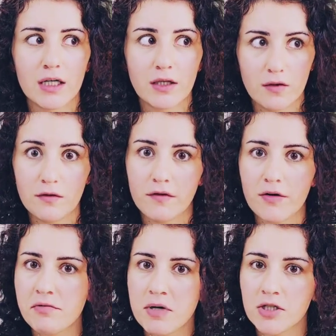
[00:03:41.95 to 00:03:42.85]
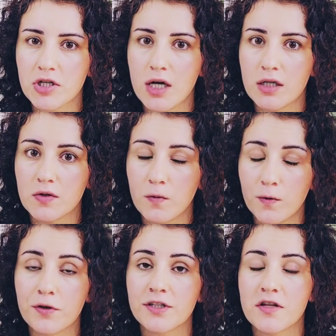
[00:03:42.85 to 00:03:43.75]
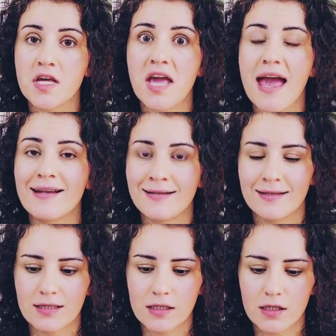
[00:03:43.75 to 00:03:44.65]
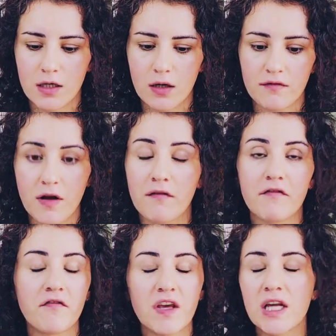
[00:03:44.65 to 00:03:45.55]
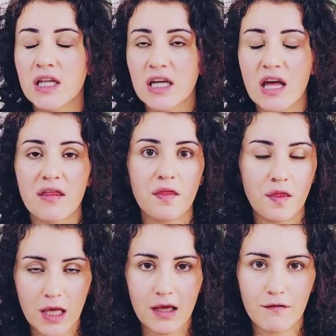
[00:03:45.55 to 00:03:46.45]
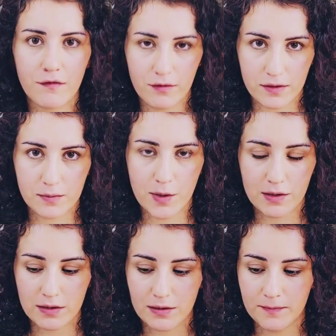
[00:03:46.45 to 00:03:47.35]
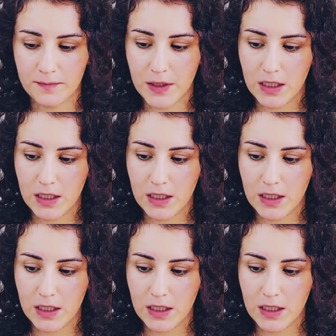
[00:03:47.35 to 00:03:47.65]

you're very much towards the end of not feeling a thing for this person.